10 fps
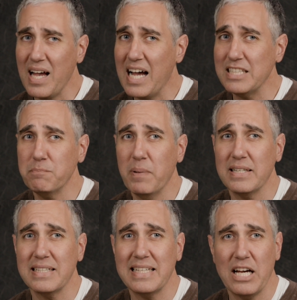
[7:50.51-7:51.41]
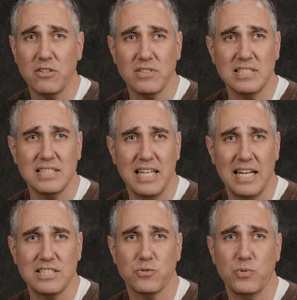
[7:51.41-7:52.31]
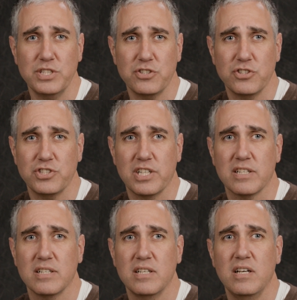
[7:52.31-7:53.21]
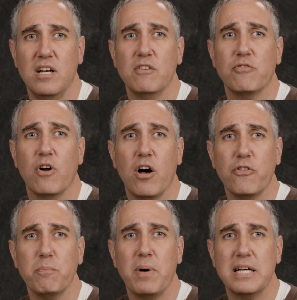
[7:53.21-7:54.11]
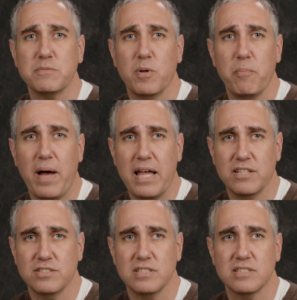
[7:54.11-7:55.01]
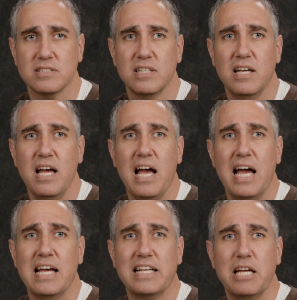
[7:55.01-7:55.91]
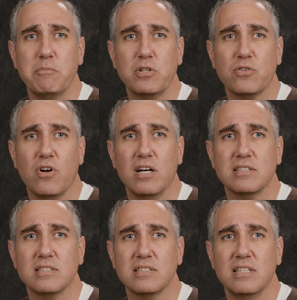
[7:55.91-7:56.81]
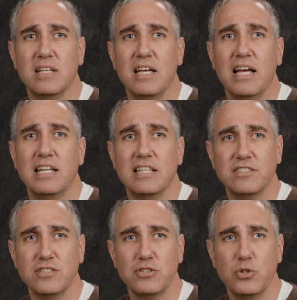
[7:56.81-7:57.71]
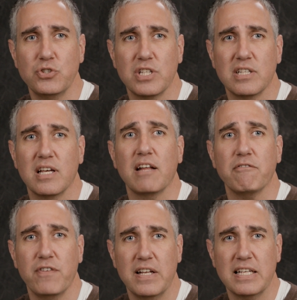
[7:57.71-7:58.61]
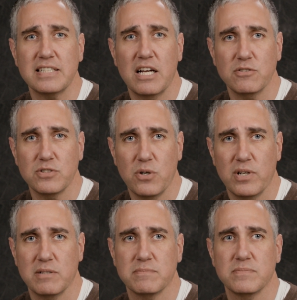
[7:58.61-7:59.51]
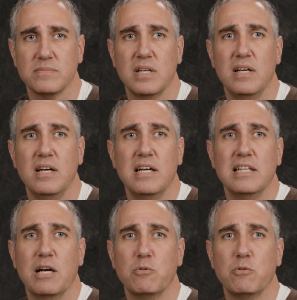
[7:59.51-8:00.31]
I spent countless nights researching for other possible pathogens, and I came across an institution in Phoenix, Arizona that